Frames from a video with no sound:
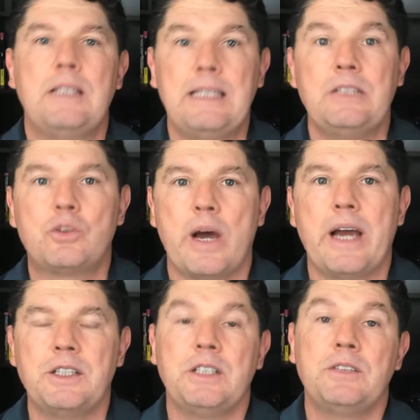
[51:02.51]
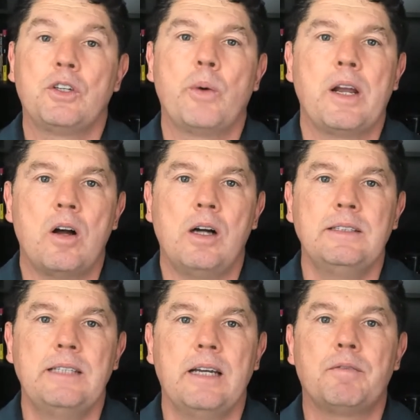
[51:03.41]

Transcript: these strategies to create content